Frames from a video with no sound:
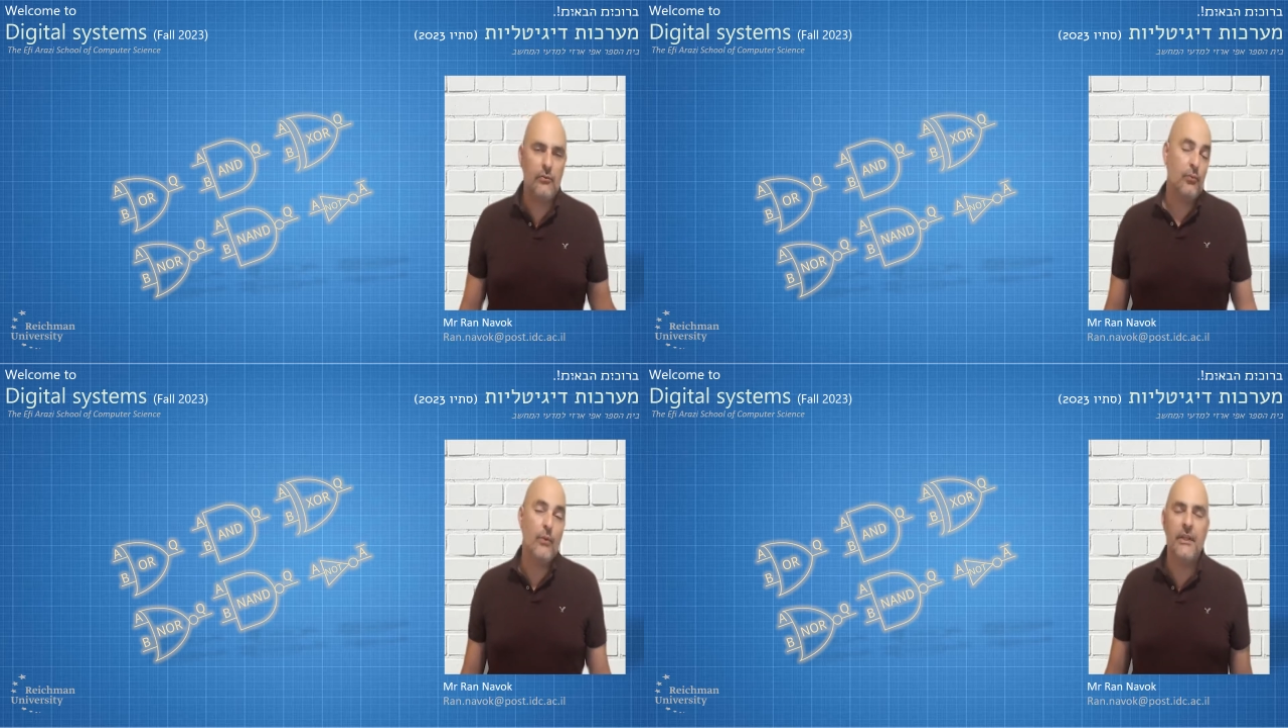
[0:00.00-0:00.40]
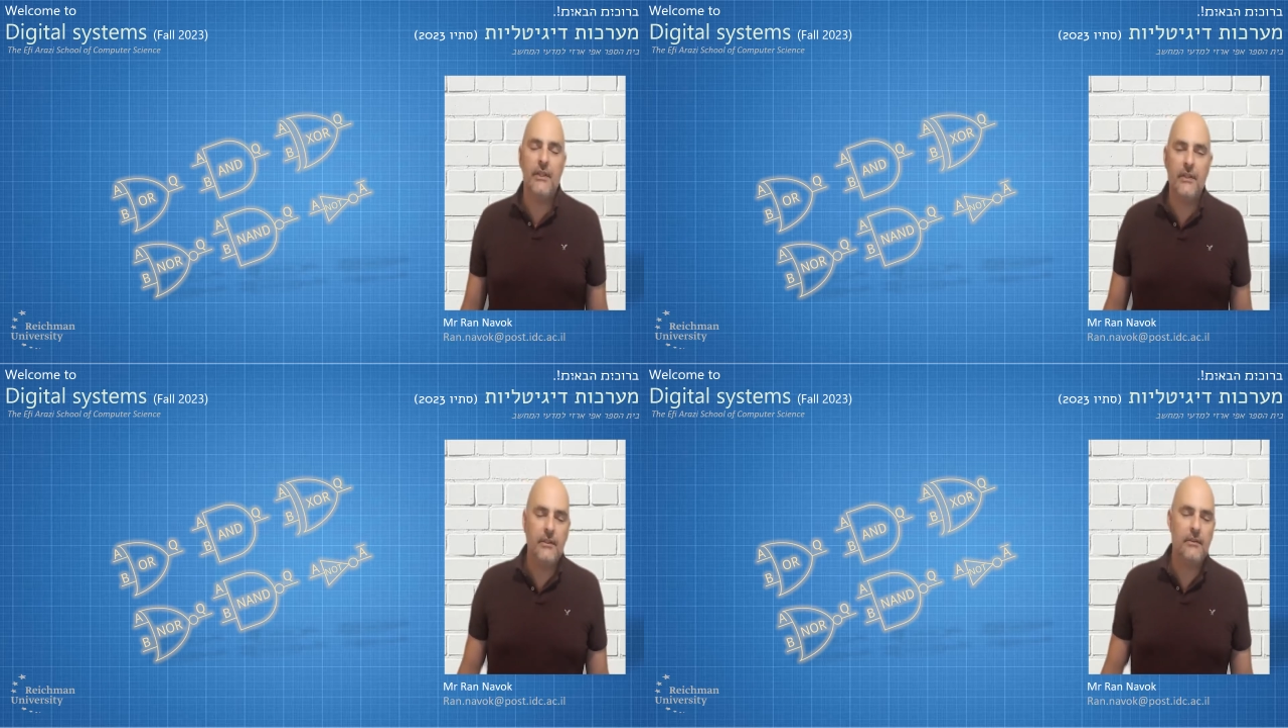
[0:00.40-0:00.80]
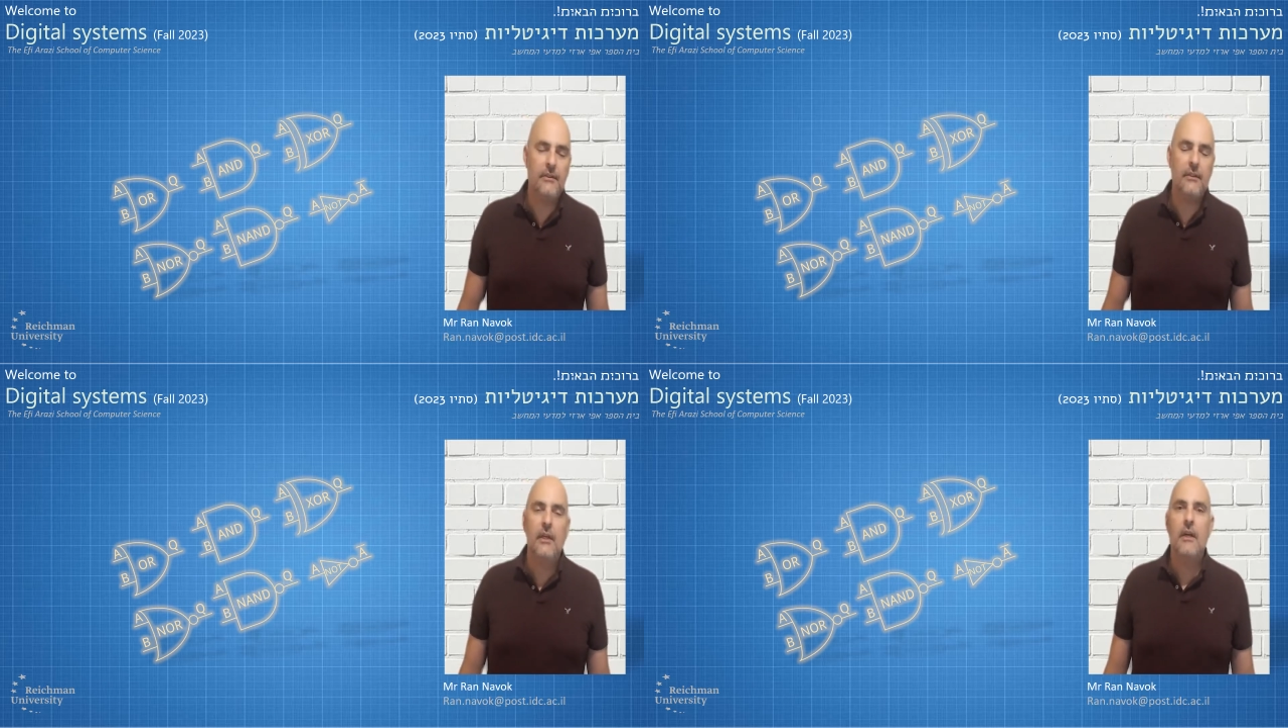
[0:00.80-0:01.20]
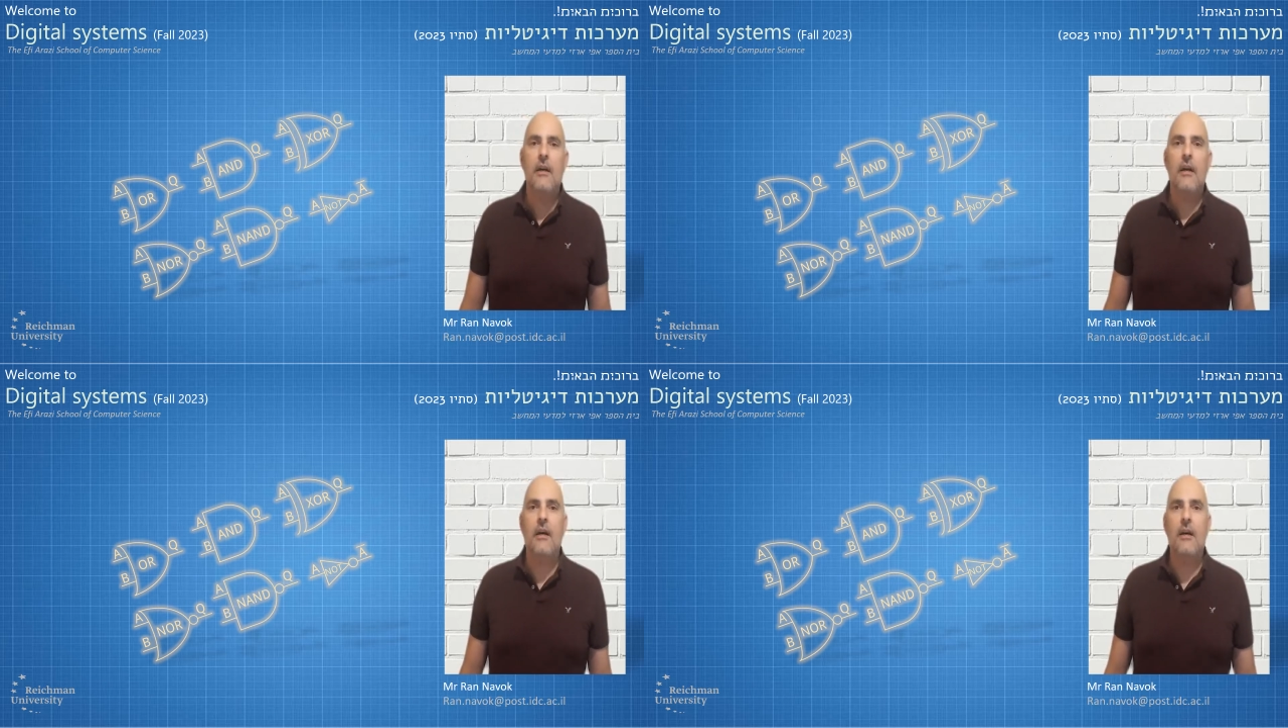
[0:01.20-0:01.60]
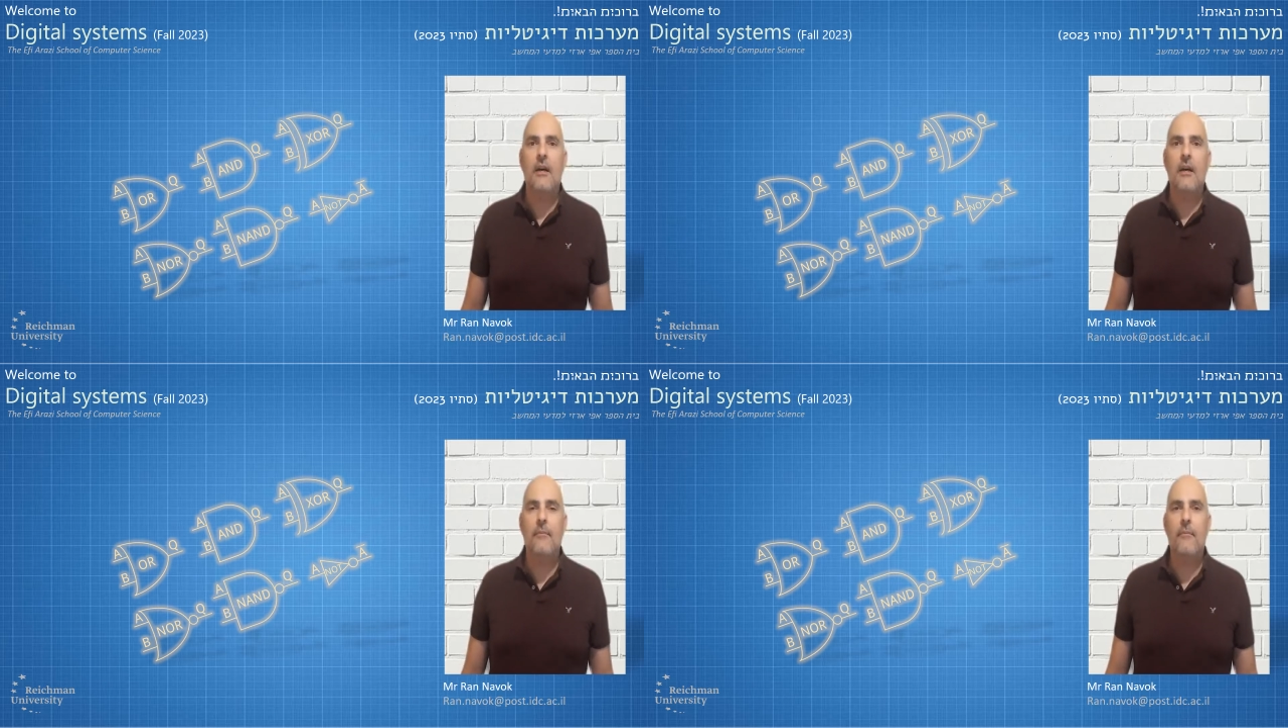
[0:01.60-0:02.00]
20 years
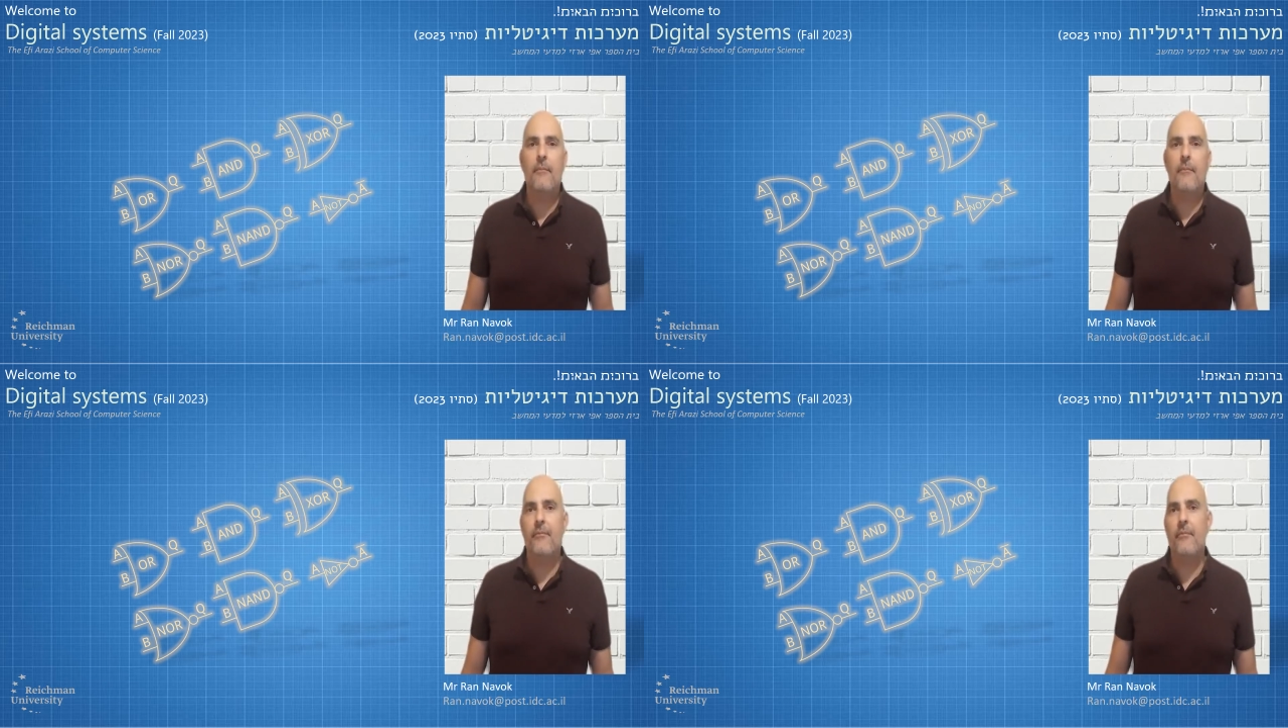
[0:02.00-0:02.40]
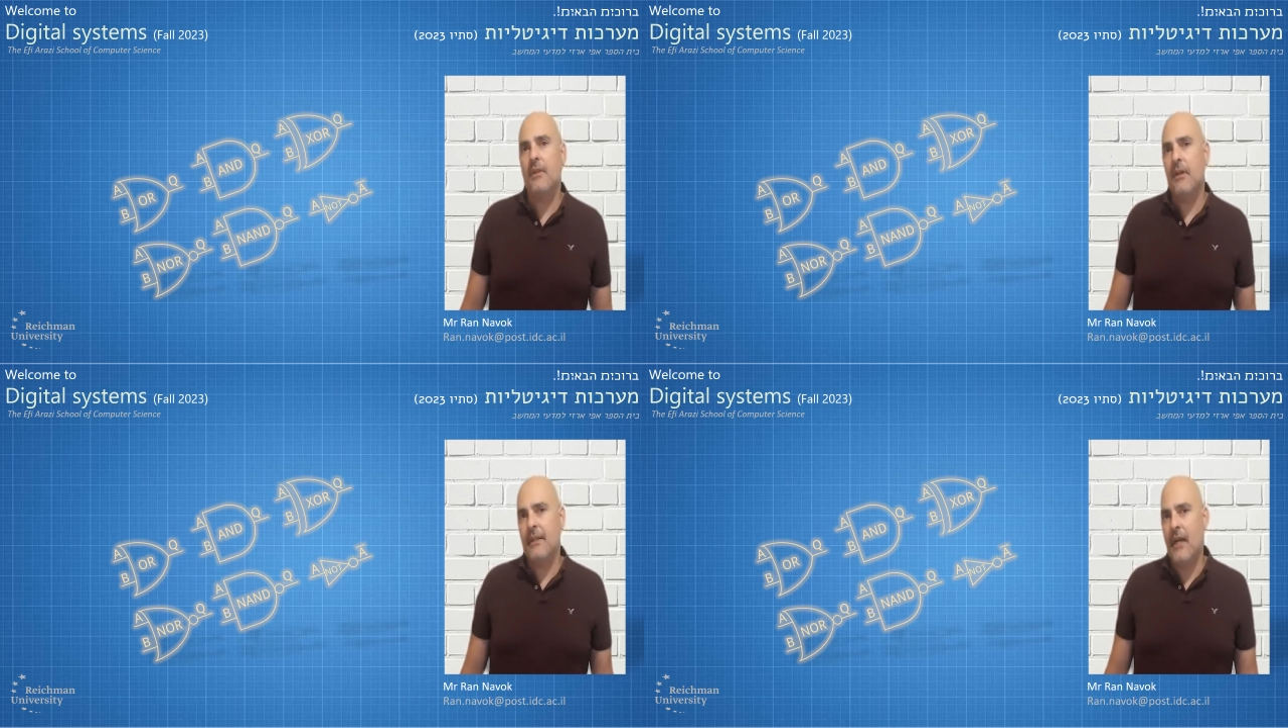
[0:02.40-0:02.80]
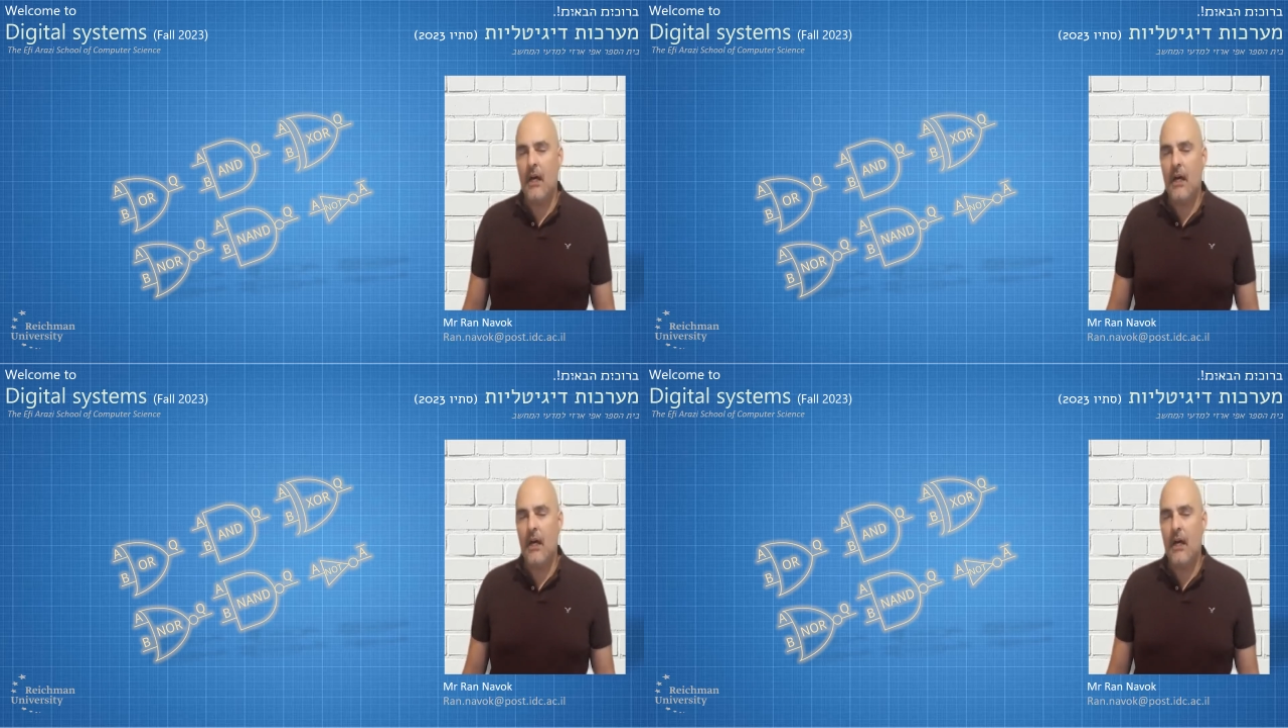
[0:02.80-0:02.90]
um, in